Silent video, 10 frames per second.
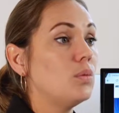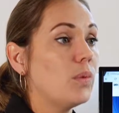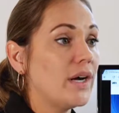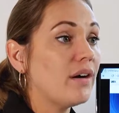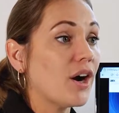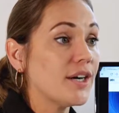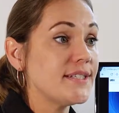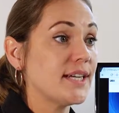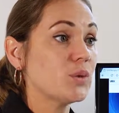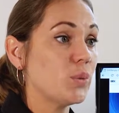When an
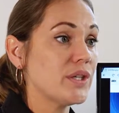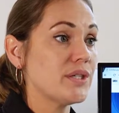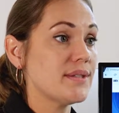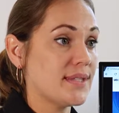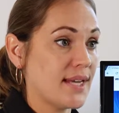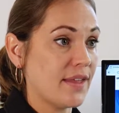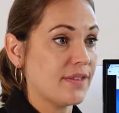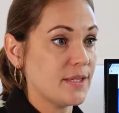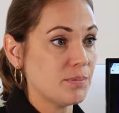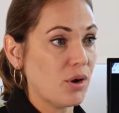architect wishes to get
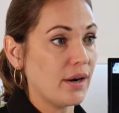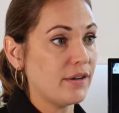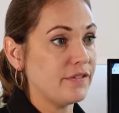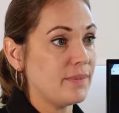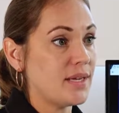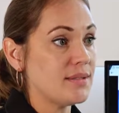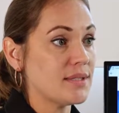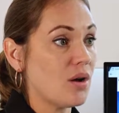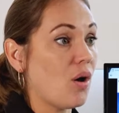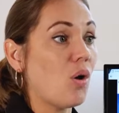this product from
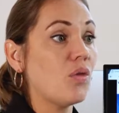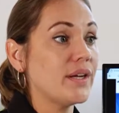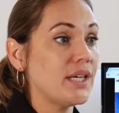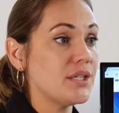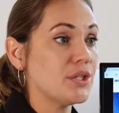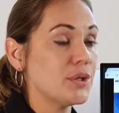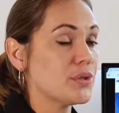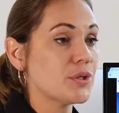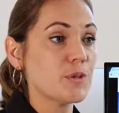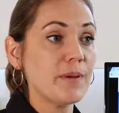us, all they need to do
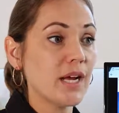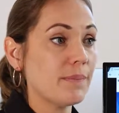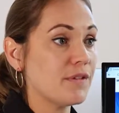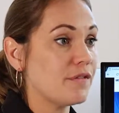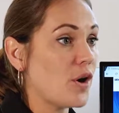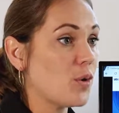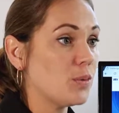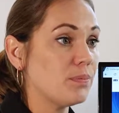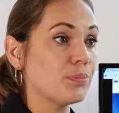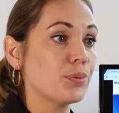is just pick up the
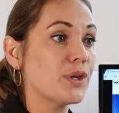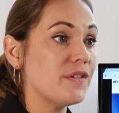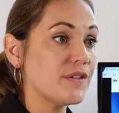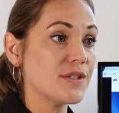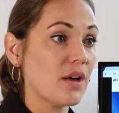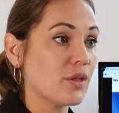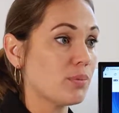phone, brief us on the